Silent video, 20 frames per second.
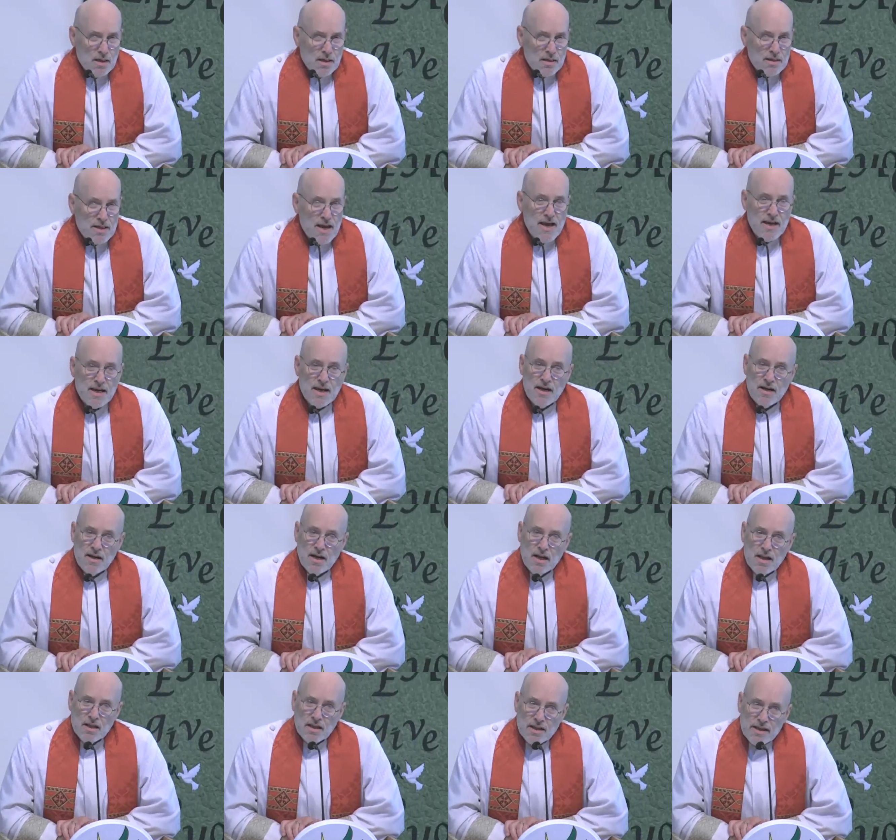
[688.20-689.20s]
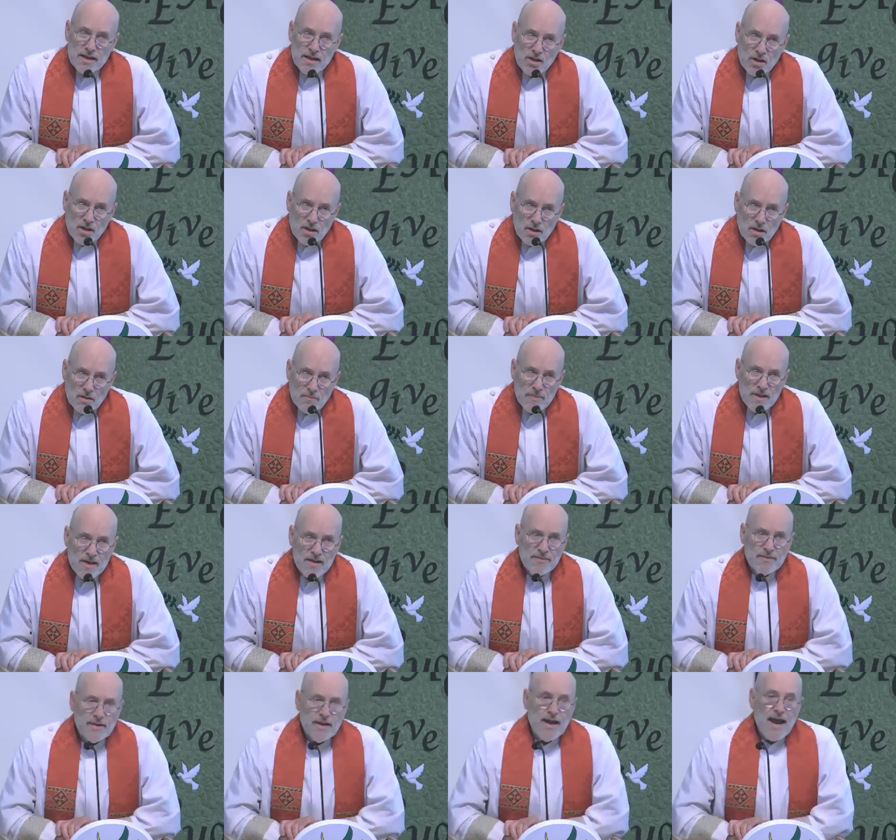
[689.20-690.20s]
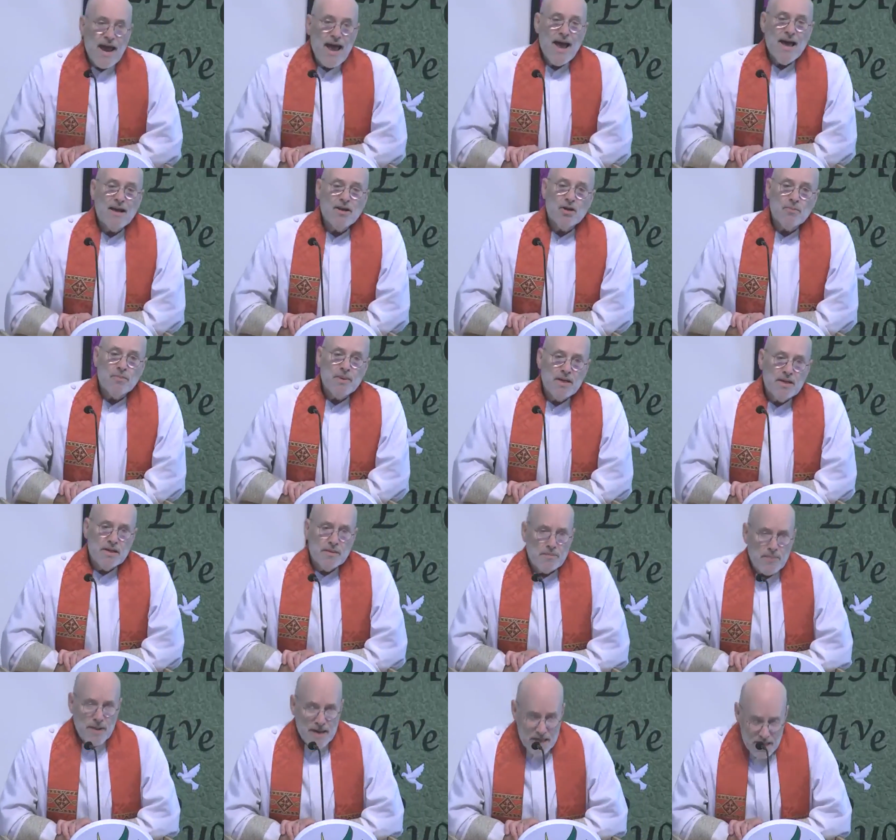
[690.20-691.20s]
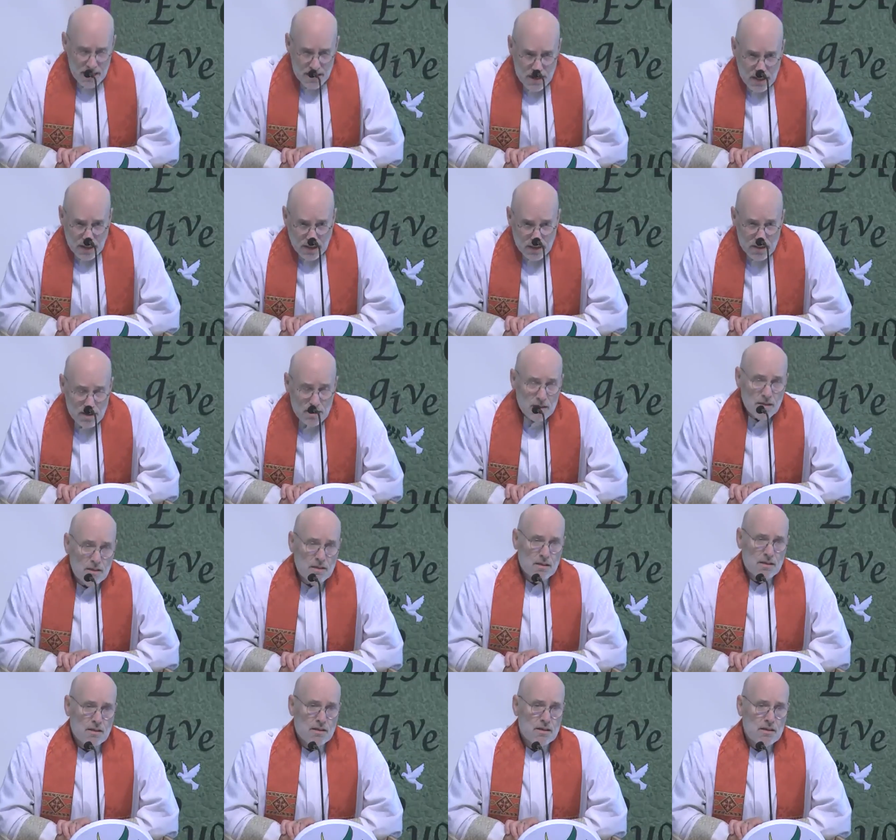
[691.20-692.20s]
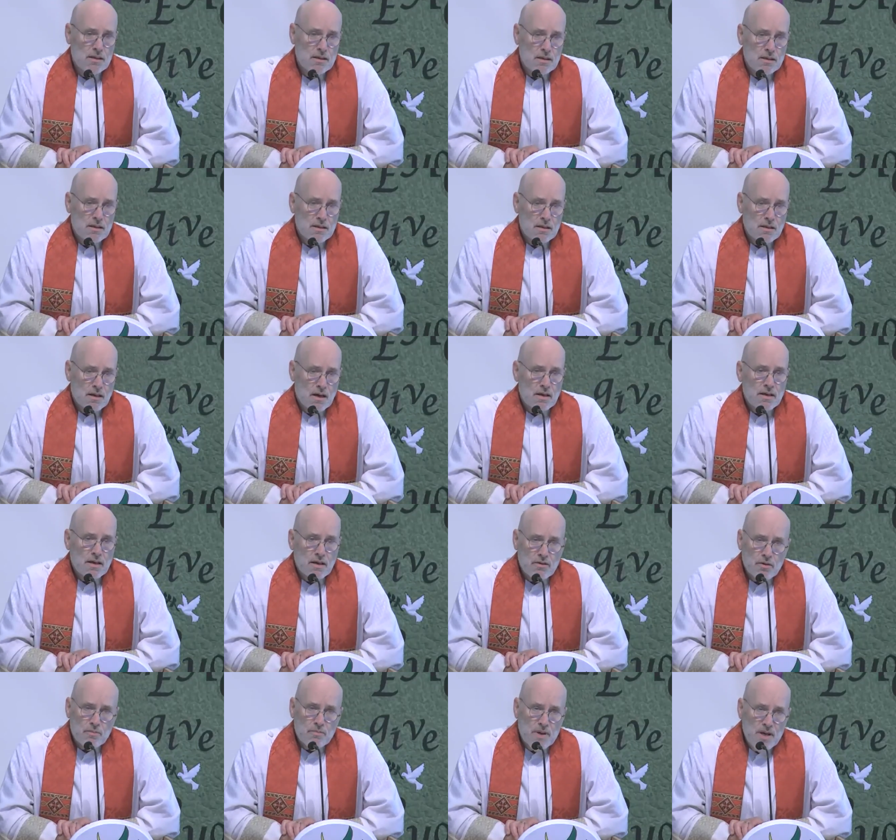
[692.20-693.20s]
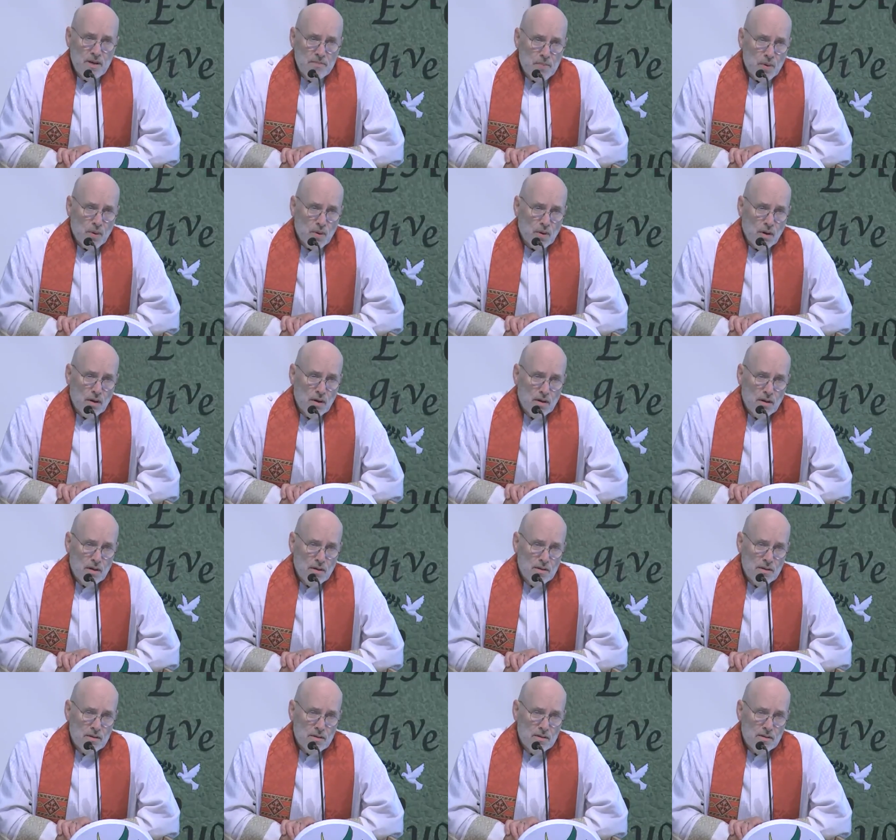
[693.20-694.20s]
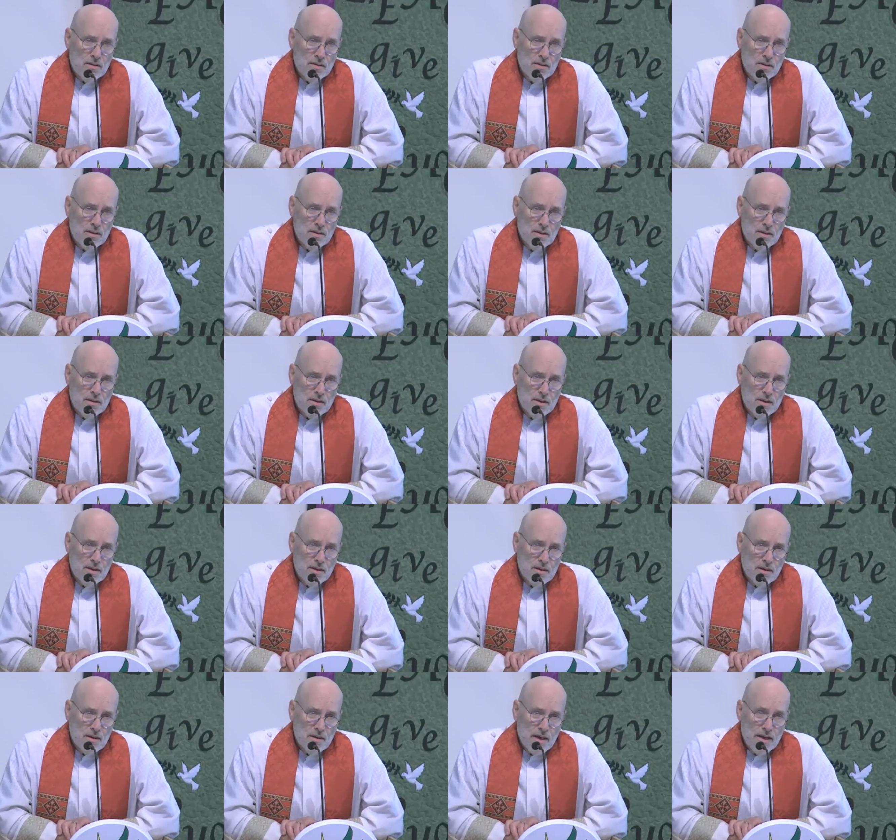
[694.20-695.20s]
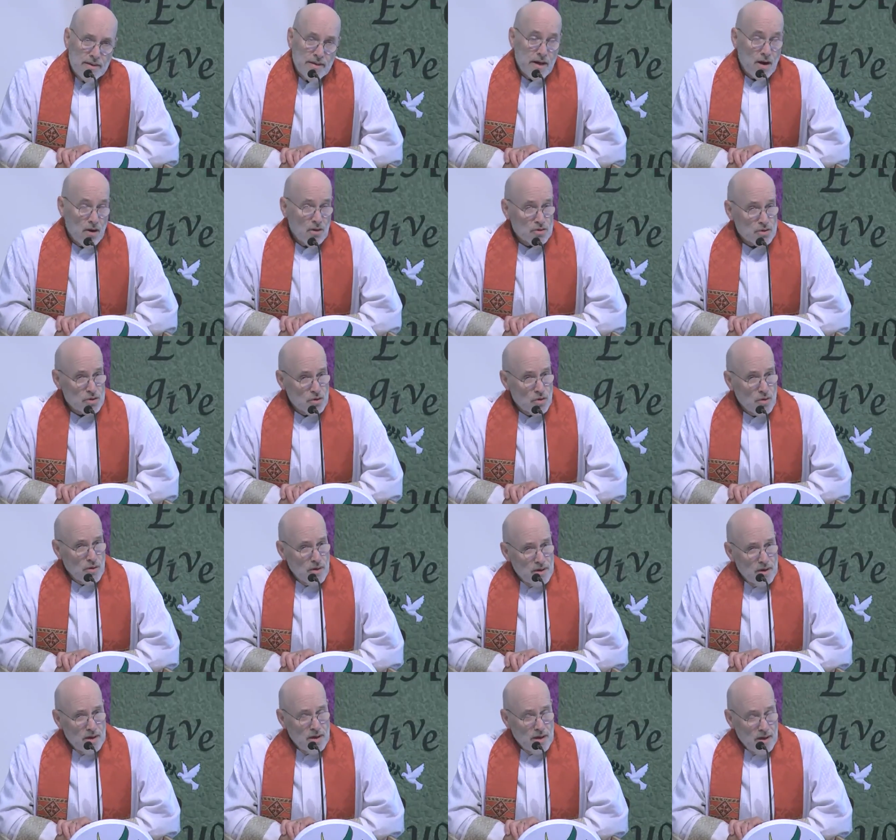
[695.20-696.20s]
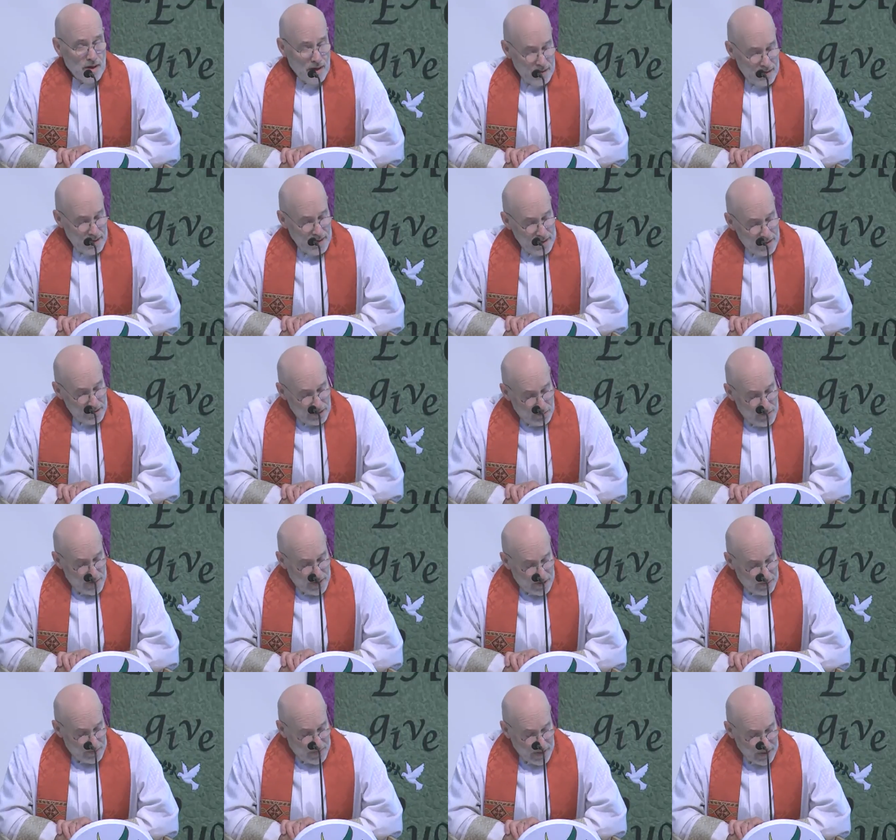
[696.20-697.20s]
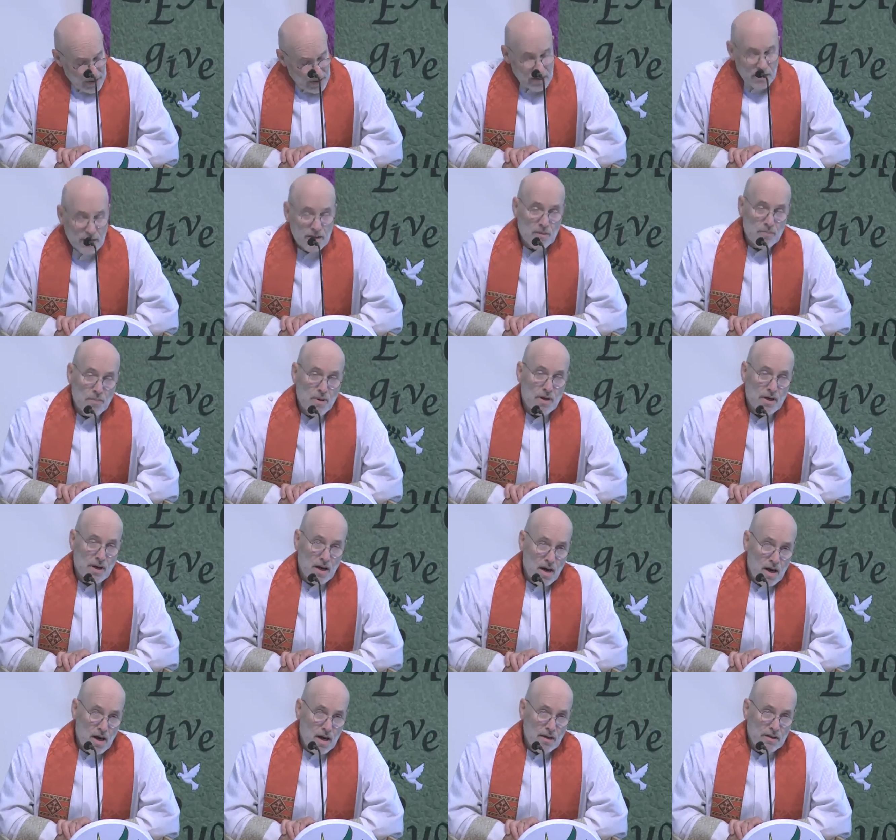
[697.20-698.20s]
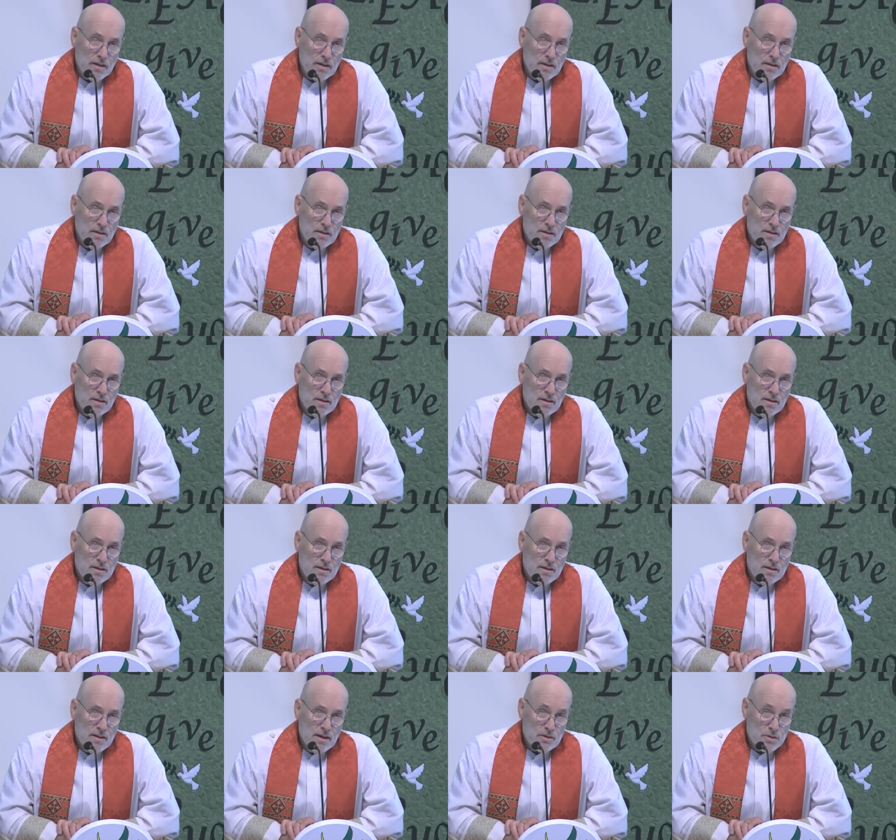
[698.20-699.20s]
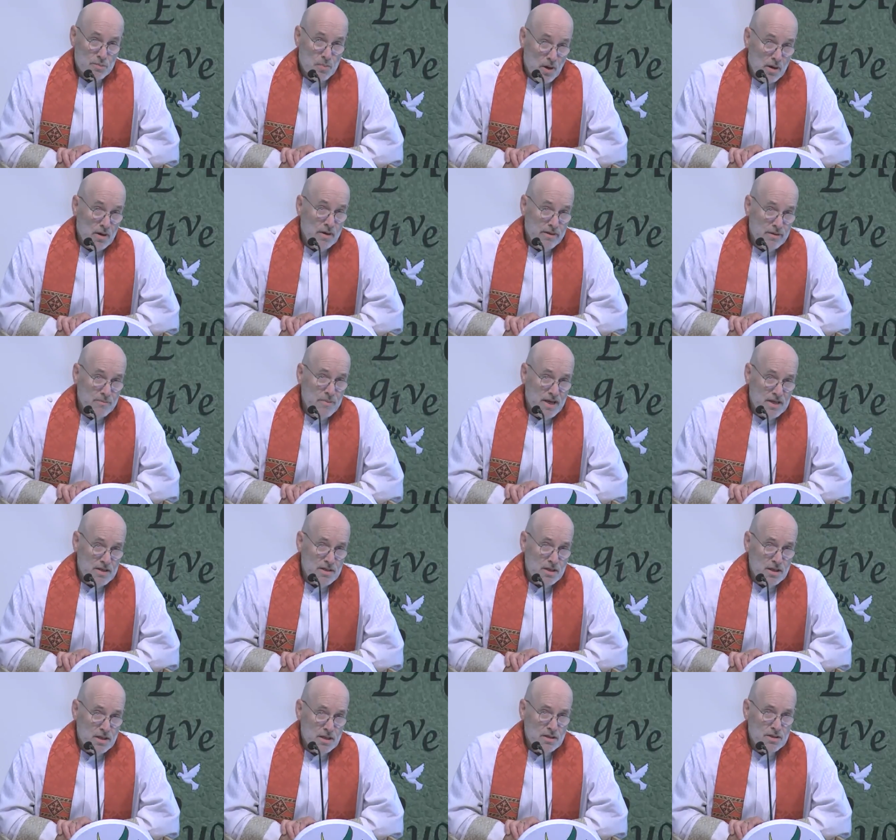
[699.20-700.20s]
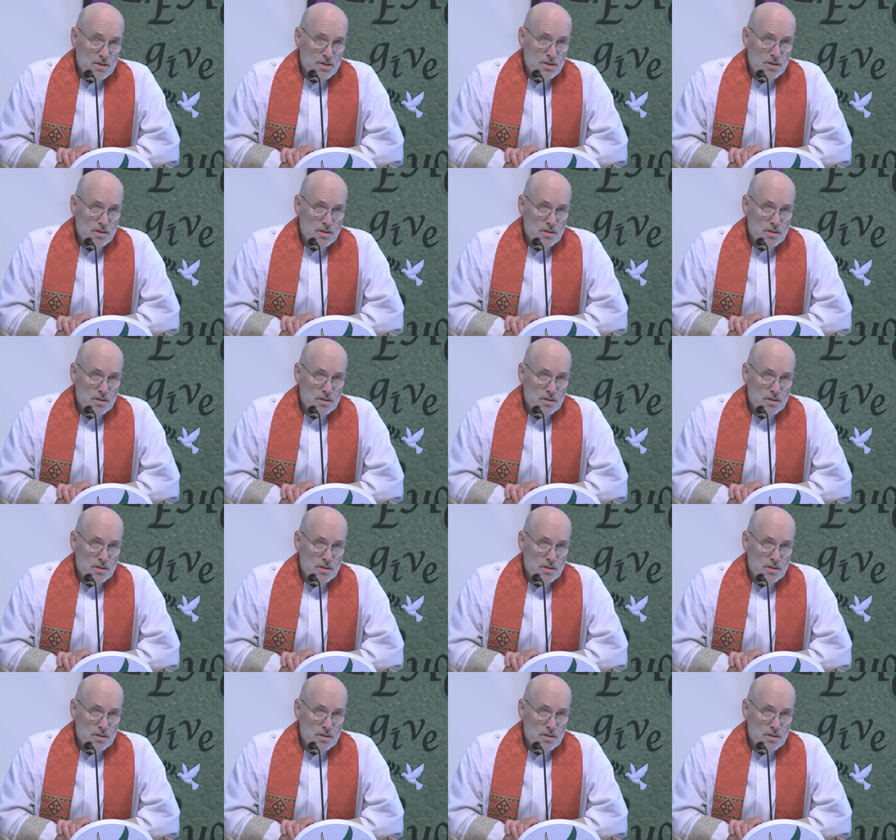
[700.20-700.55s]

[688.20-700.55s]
taking little meant they had to be dependent on other people. And they also needed to be dependent upon God as part of the message.